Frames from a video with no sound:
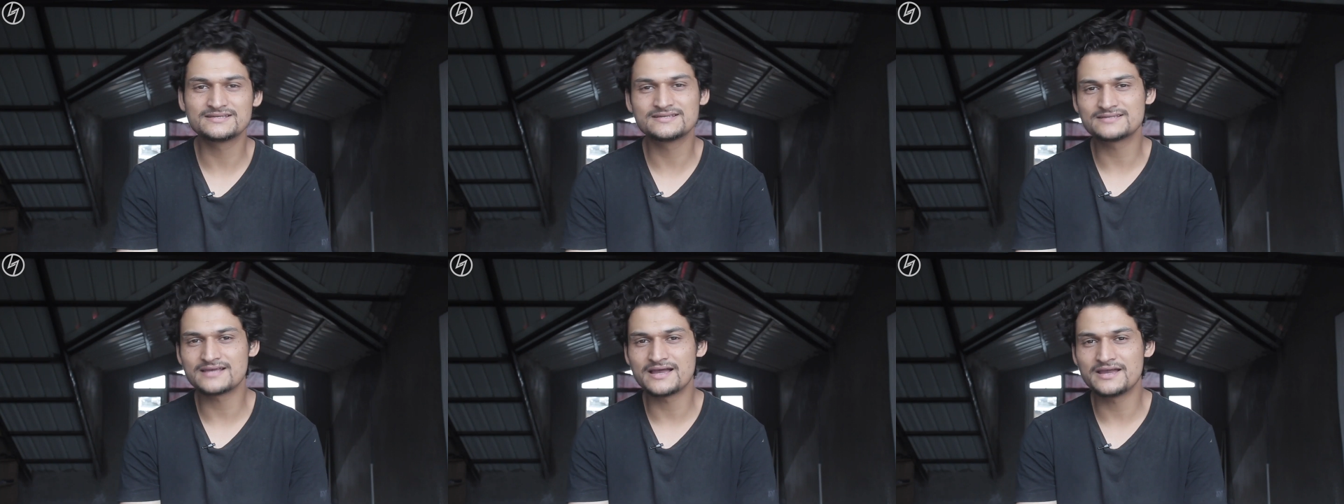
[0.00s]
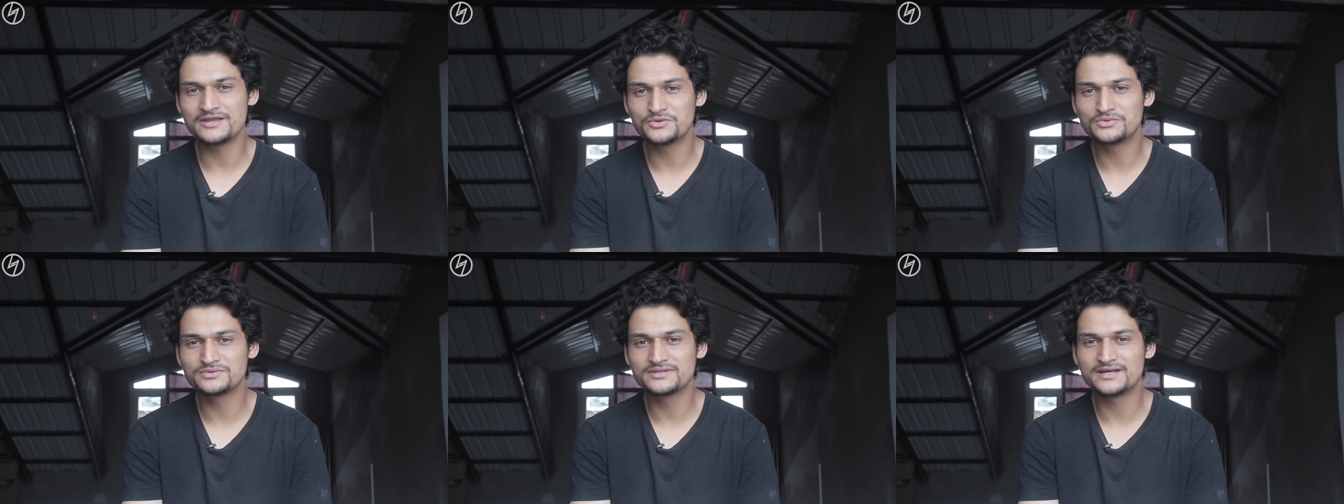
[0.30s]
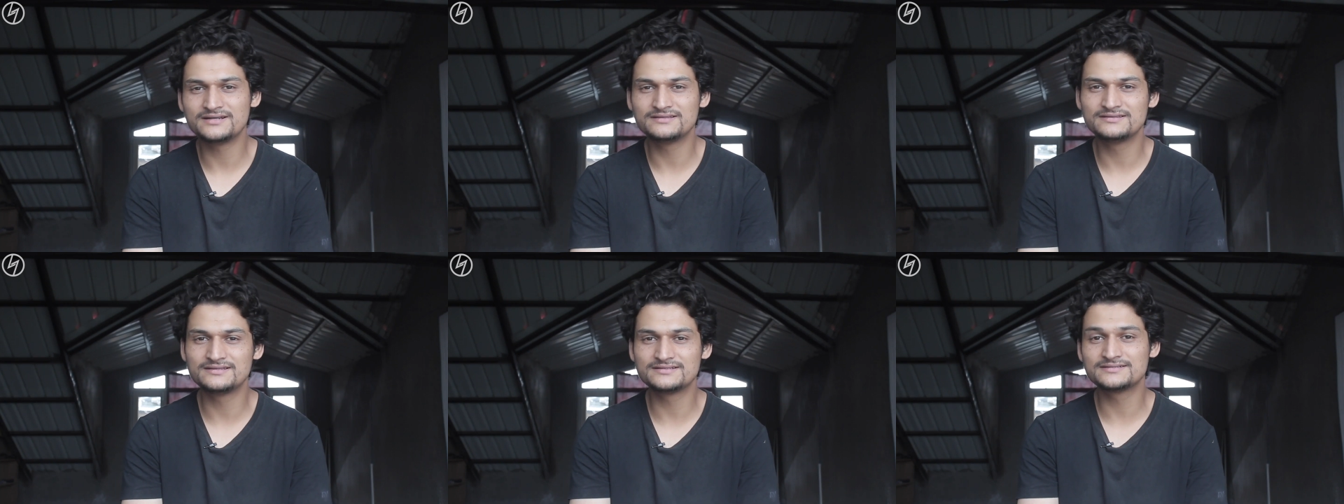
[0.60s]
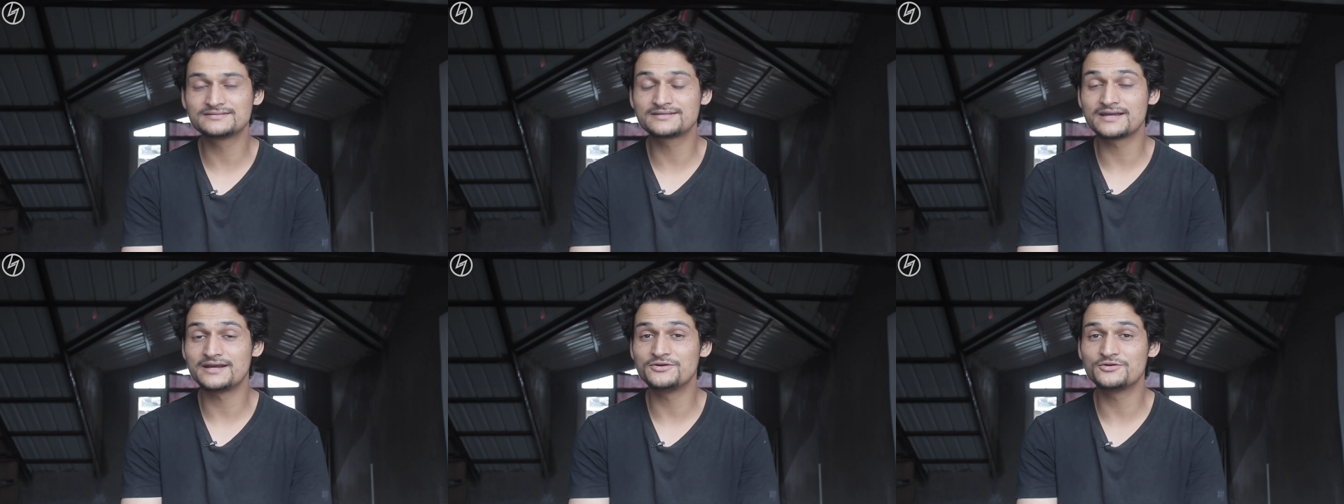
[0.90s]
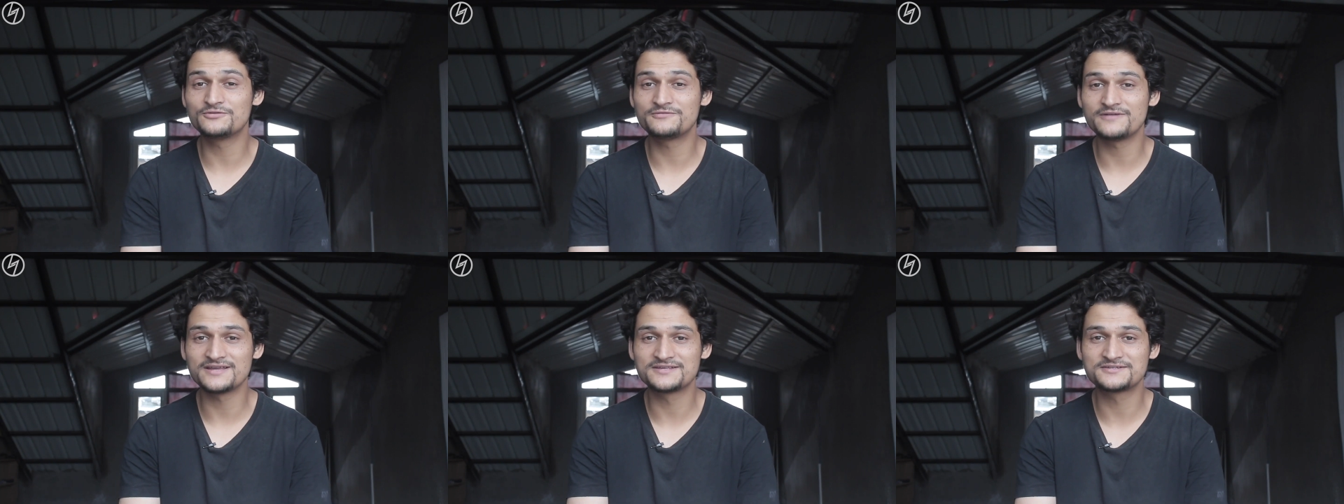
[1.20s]
Yes, I know that this is
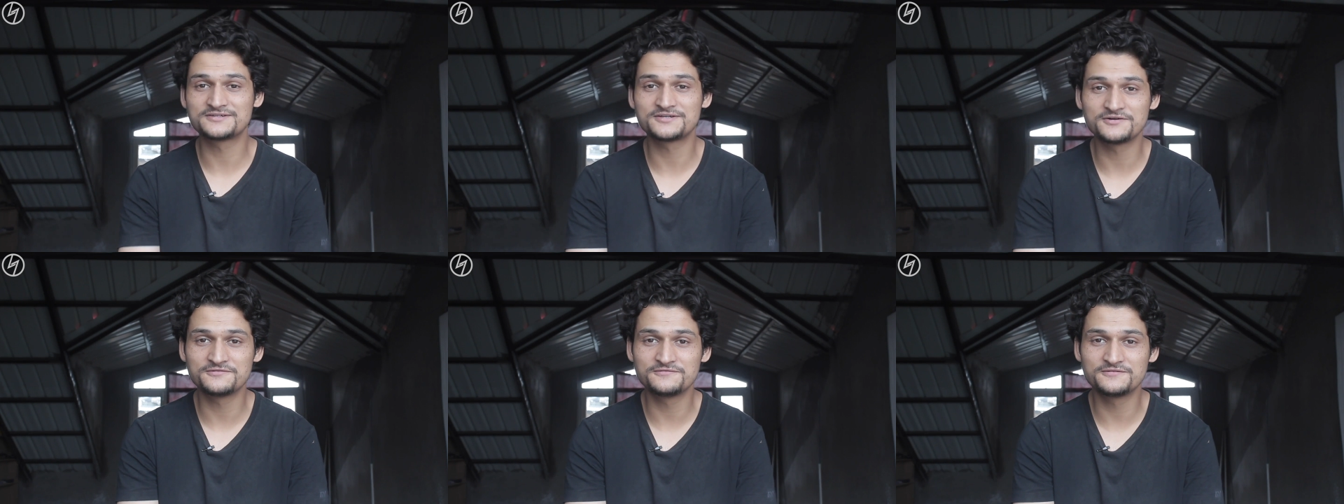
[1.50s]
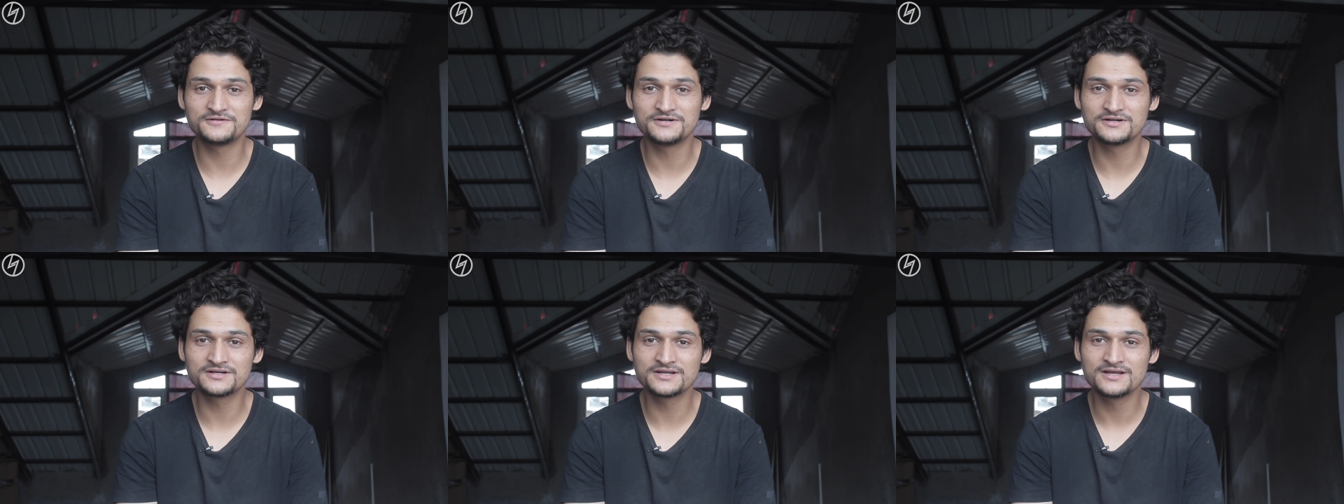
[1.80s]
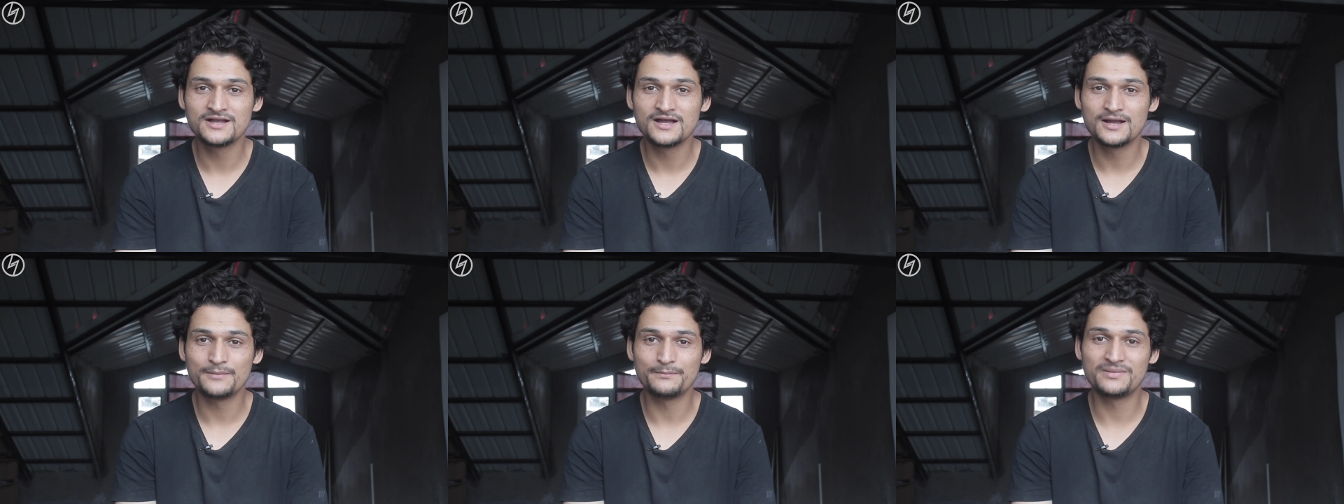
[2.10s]
kind of extra work,